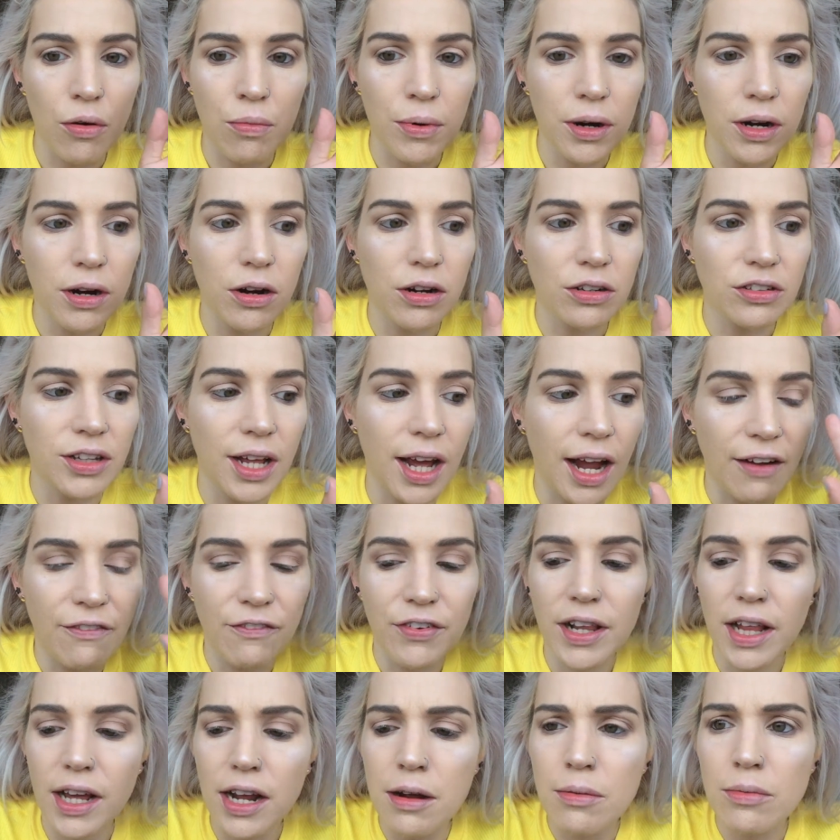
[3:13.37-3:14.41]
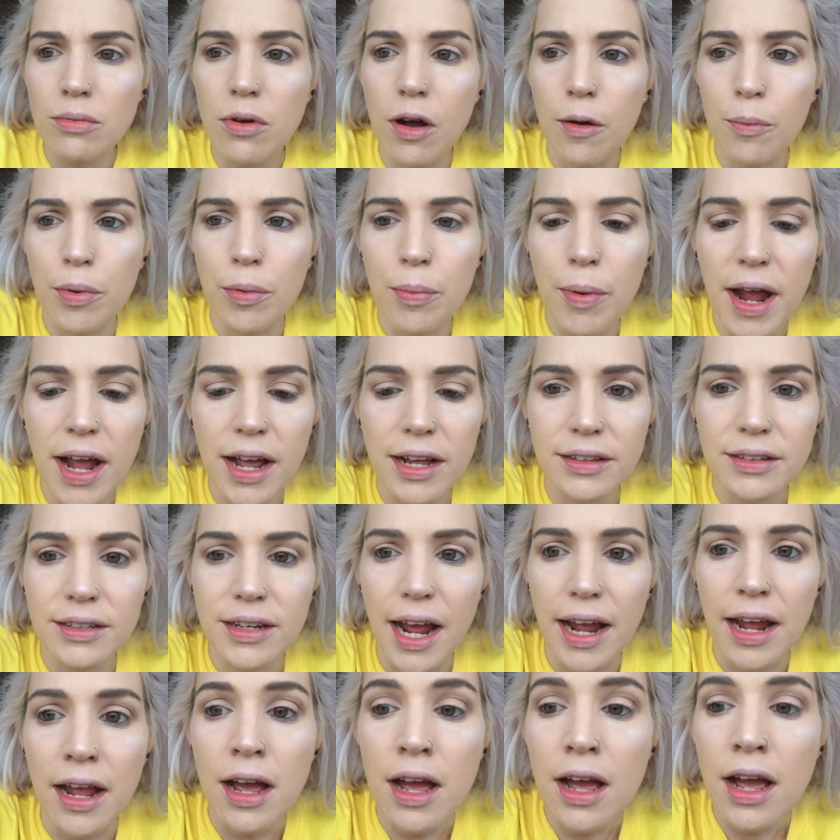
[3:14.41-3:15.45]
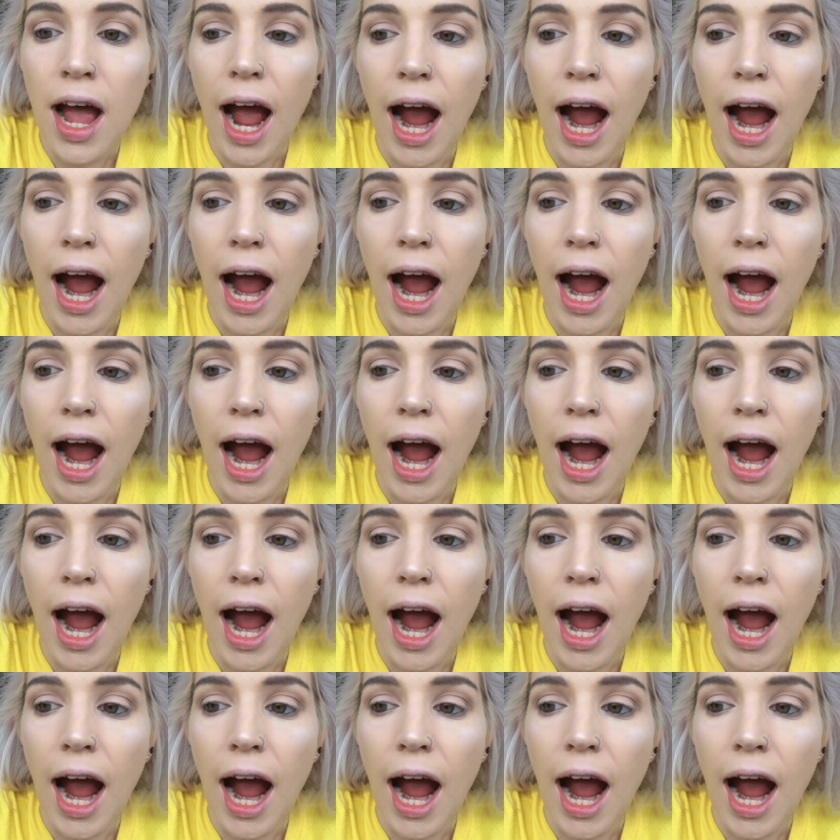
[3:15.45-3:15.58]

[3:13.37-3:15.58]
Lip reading: Oh my gosh, like I feel like I'm not prepared today.